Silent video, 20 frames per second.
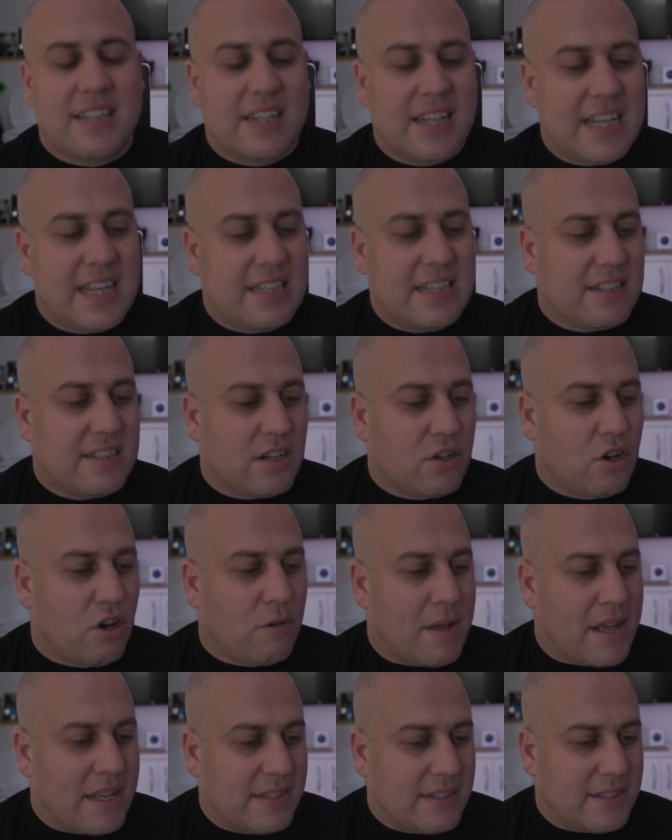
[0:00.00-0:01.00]
these
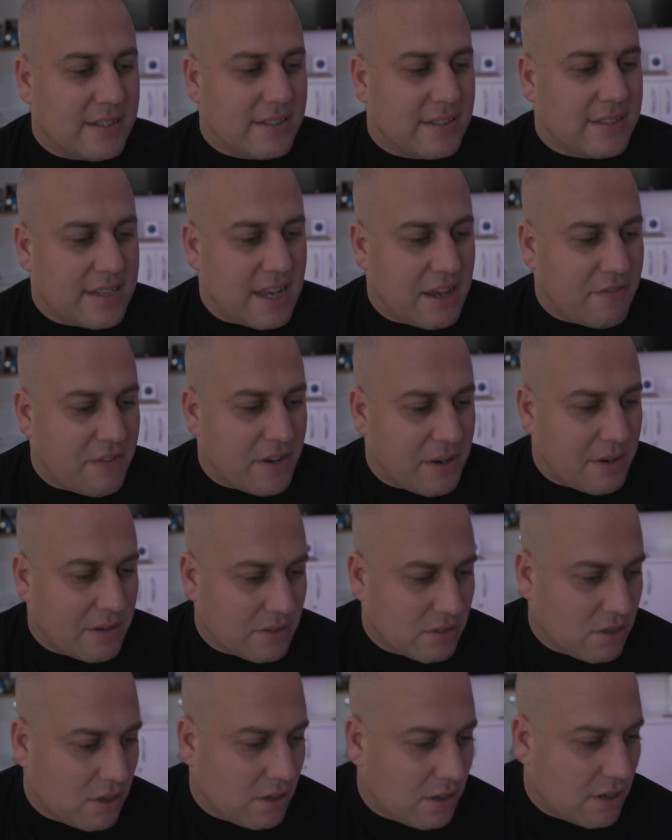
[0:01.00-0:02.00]
comments and see if
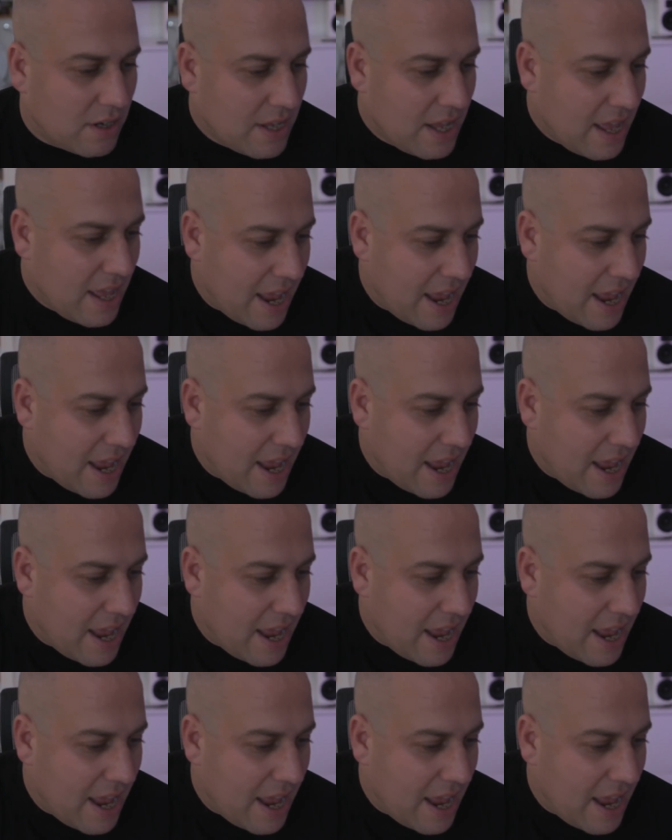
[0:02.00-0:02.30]
anyone's got